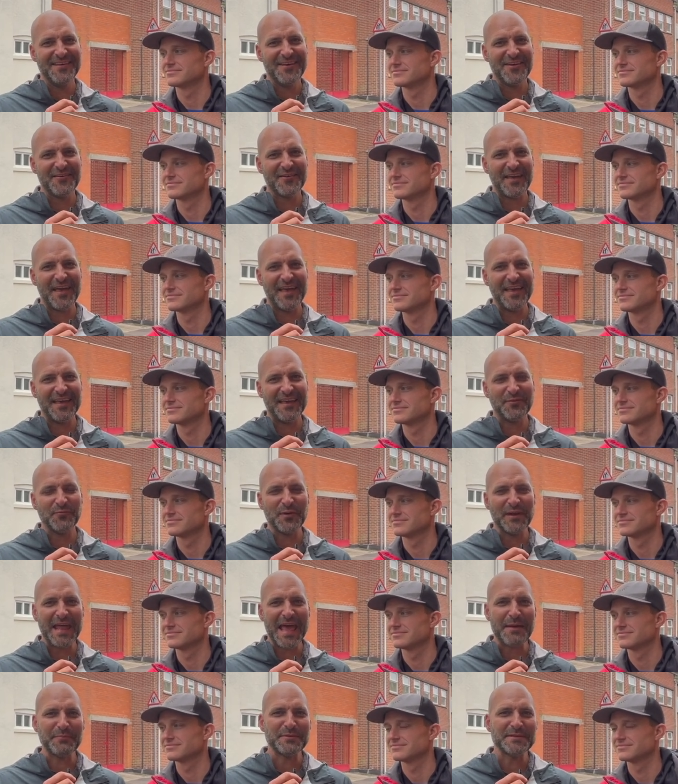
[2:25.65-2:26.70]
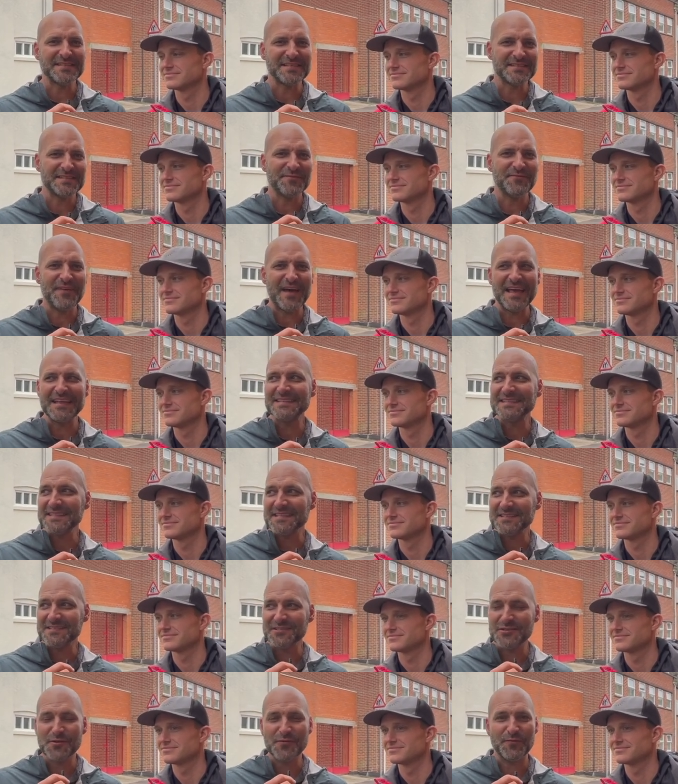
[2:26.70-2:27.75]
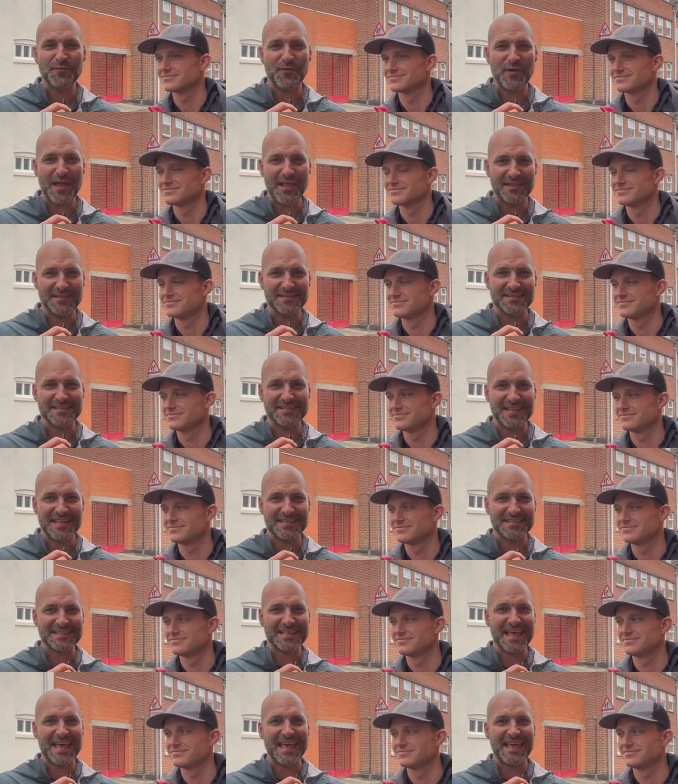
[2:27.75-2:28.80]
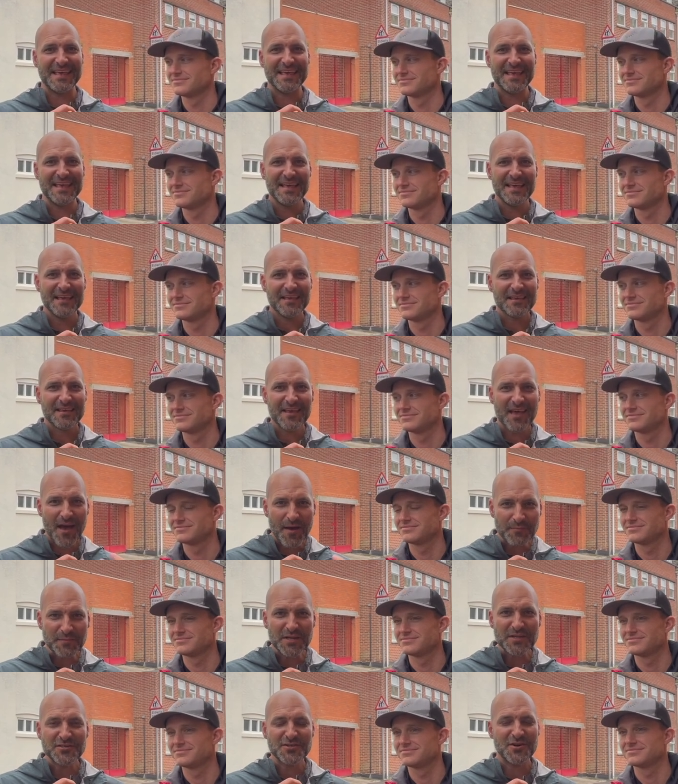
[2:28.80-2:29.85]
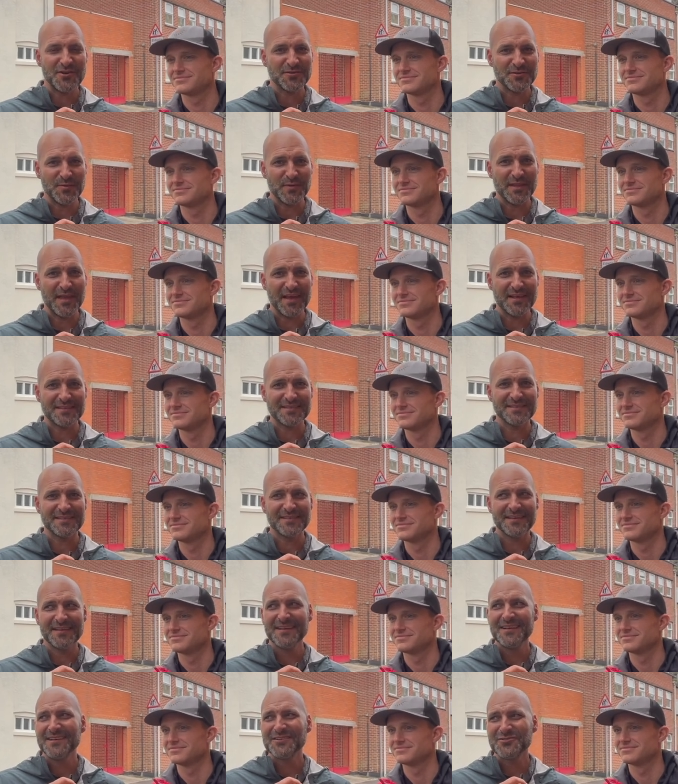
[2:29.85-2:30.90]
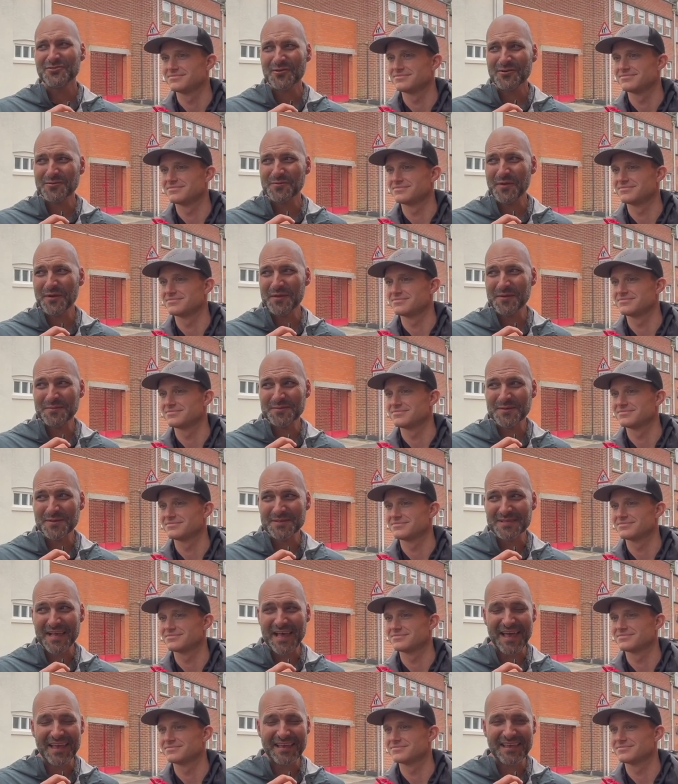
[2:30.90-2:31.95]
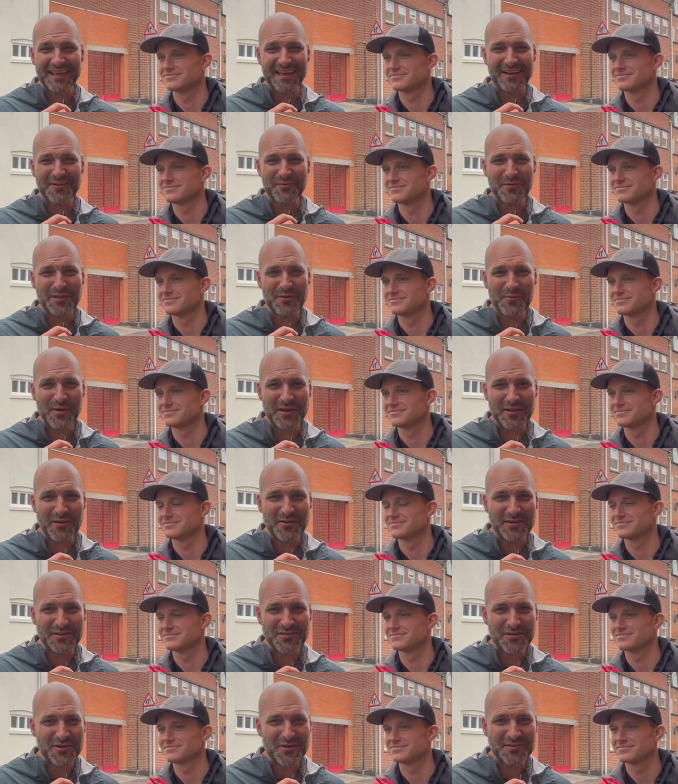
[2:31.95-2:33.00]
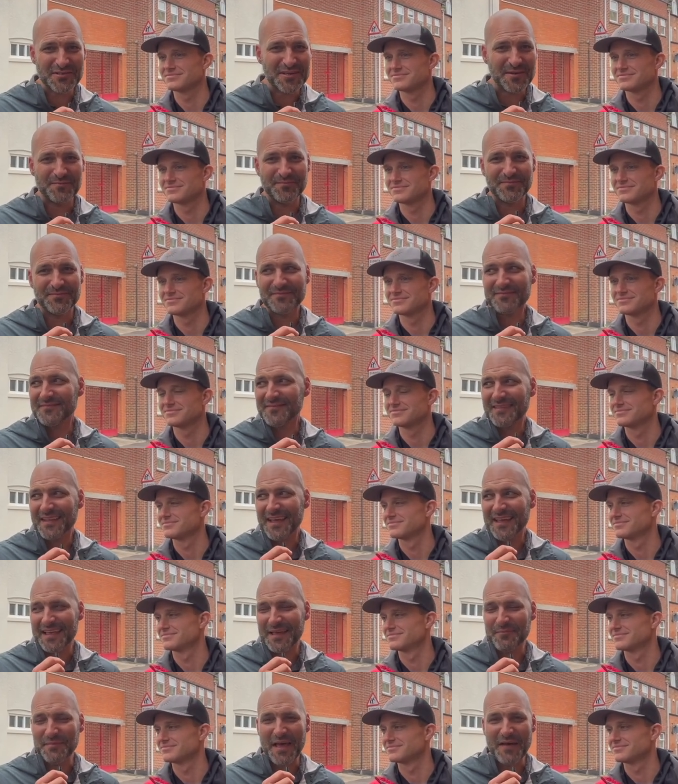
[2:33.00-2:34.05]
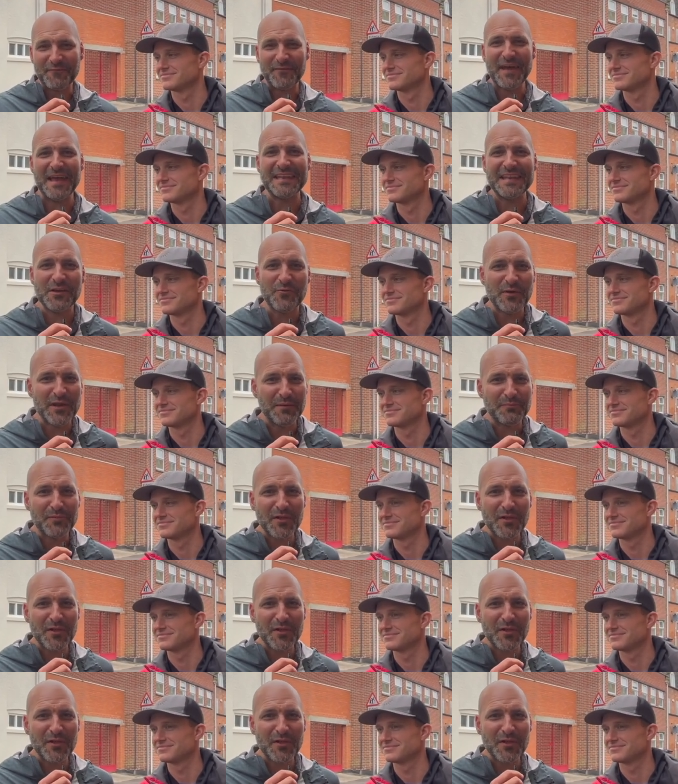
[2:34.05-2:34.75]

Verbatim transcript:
Speaker 1: okay and what happens is he finds these two friends that say come to church with us. George Williams was like, I don't really want to go to church. I'm like, I'm not finding what I'm